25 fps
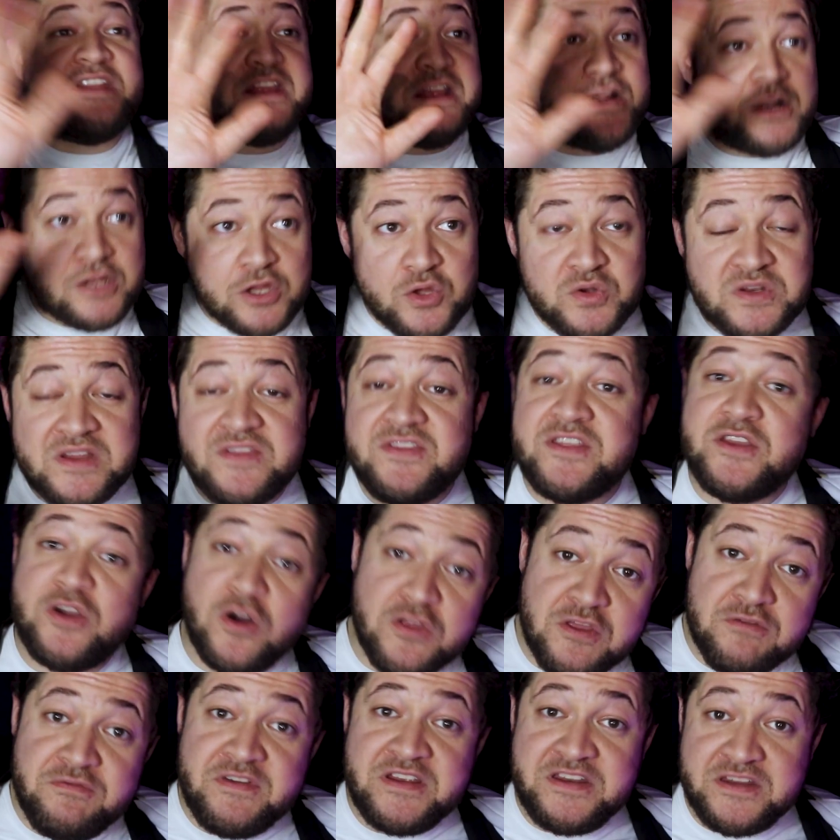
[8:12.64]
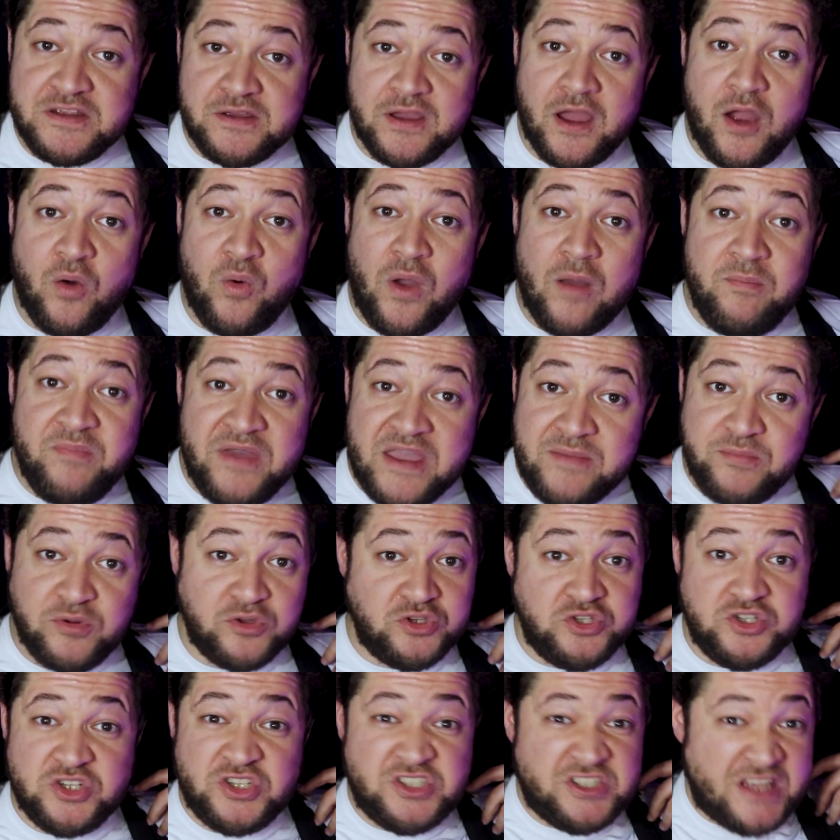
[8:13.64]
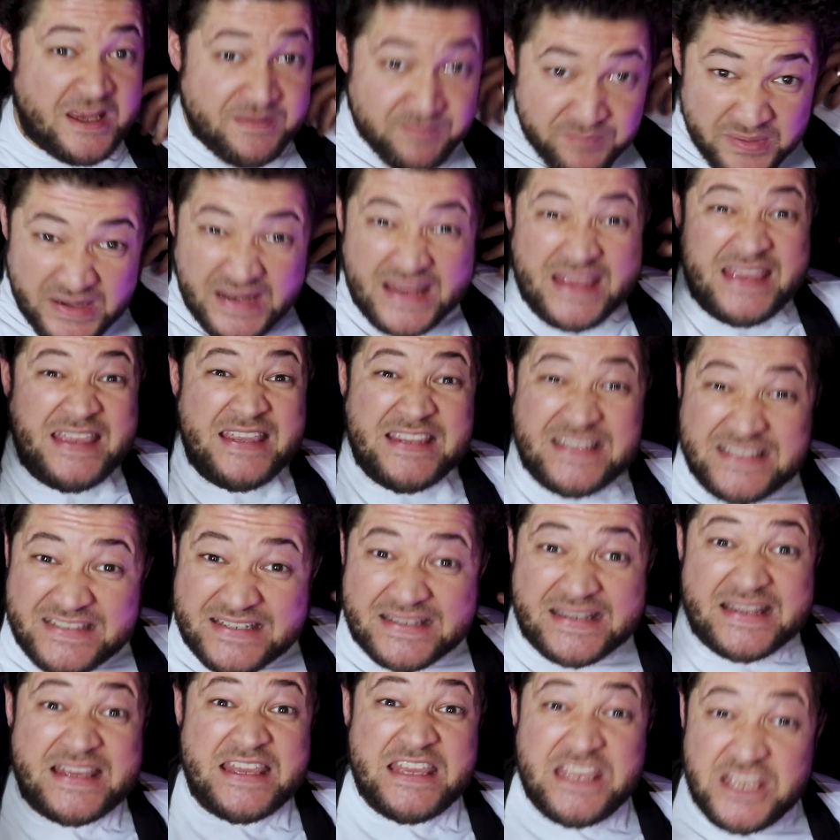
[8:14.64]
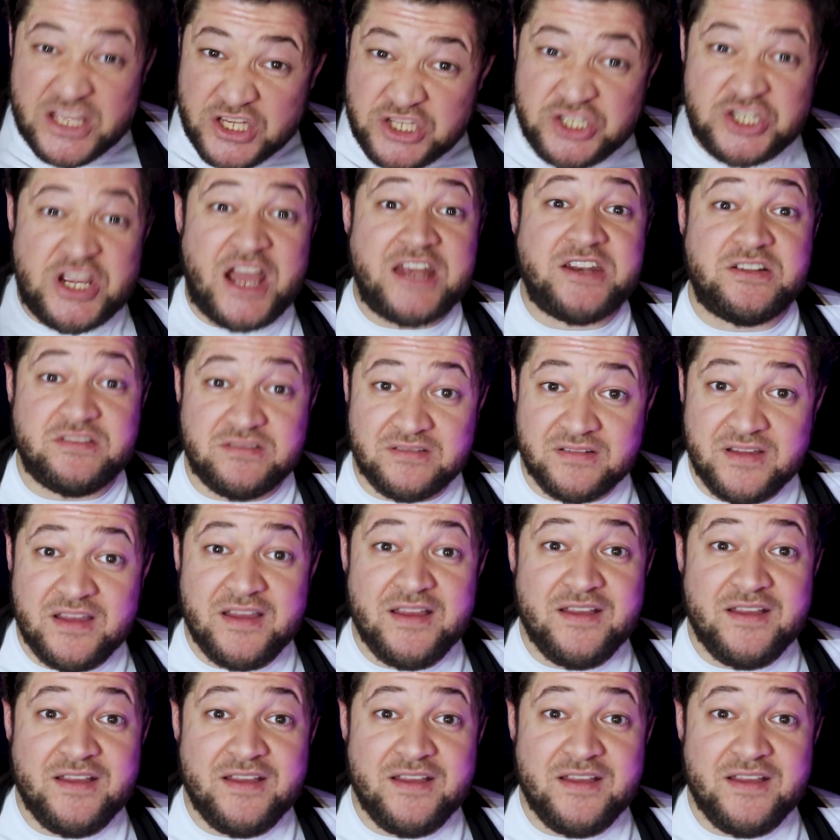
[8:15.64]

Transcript: including the other video where people just said, please delete your channel.